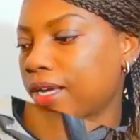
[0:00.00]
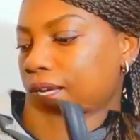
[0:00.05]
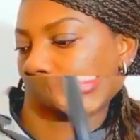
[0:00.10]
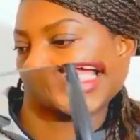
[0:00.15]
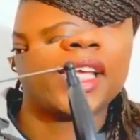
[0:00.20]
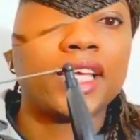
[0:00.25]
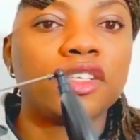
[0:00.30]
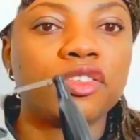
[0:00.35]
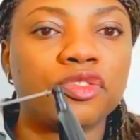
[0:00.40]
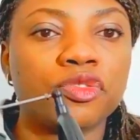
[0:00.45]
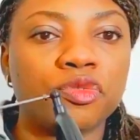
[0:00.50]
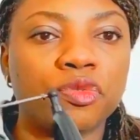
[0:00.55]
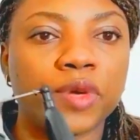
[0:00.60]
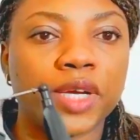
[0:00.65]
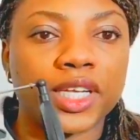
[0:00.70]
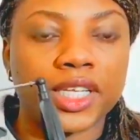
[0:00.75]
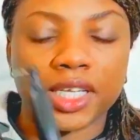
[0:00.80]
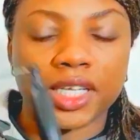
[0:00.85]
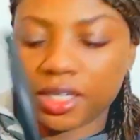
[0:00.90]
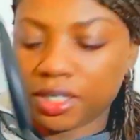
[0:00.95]
Mic is
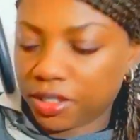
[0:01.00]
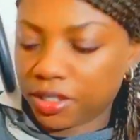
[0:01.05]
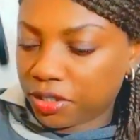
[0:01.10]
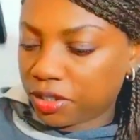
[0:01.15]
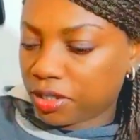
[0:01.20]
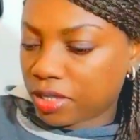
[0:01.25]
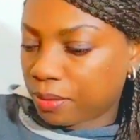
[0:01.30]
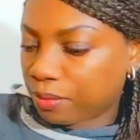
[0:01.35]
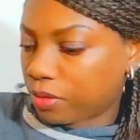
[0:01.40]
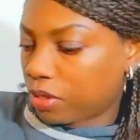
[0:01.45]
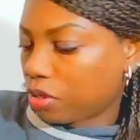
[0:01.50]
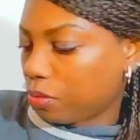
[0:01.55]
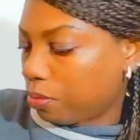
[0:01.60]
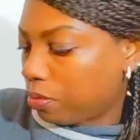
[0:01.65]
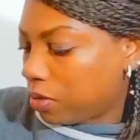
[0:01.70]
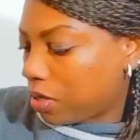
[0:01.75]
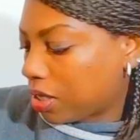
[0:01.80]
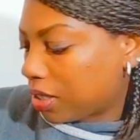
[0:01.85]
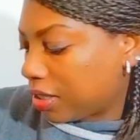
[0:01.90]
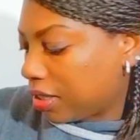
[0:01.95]
ready. So I'm gonna
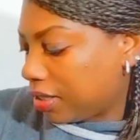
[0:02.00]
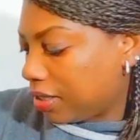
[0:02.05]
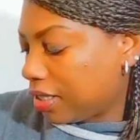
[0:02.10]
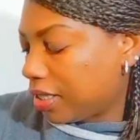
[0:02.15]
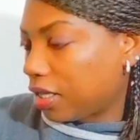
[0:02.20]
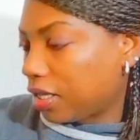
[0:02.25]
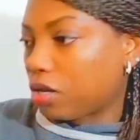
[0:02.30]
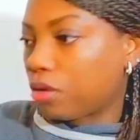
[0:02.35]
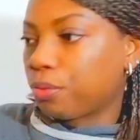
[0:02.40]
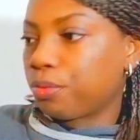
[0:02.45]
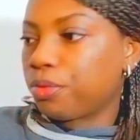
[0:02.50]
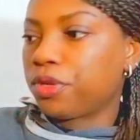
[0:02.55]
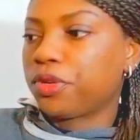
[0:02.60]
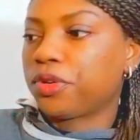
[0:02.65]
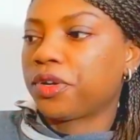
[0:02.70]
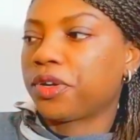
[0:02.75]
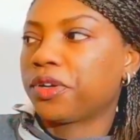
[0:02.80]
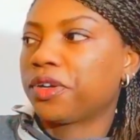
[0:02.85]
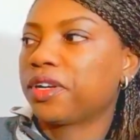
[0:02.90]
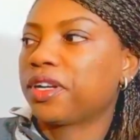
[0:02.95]
plug this in the
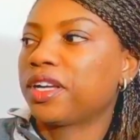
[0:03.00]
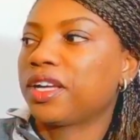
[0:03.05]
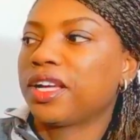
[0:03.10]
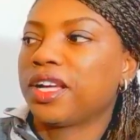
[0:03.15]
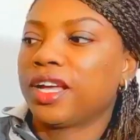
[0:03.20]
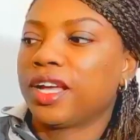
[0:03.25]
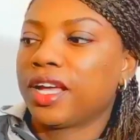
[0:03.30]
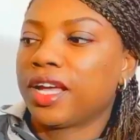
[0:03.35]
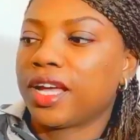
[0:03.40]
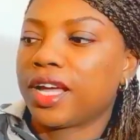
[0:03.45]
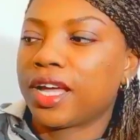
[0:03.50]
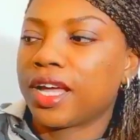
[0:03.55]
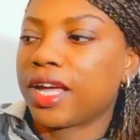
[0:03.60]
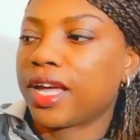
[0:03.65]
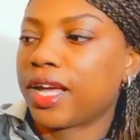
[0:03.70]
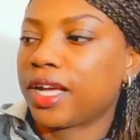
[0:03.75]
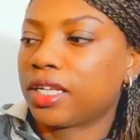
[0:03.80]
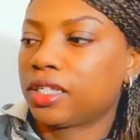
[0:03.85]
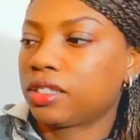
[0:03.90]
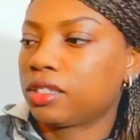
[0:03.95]
computer
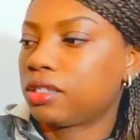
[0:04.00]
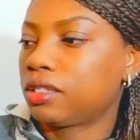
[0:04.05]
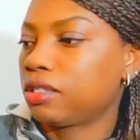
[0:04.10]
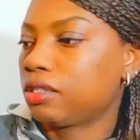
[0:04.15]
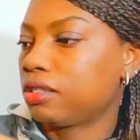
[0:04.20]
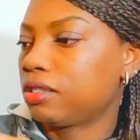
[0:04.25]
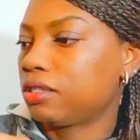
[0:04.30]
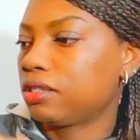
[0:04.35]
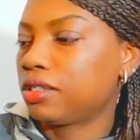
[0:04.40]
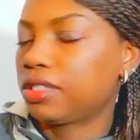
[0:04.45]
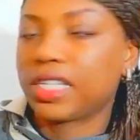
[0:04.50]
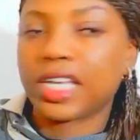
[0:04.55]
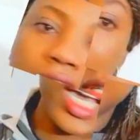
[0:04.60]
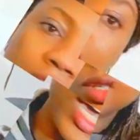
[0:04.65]
and see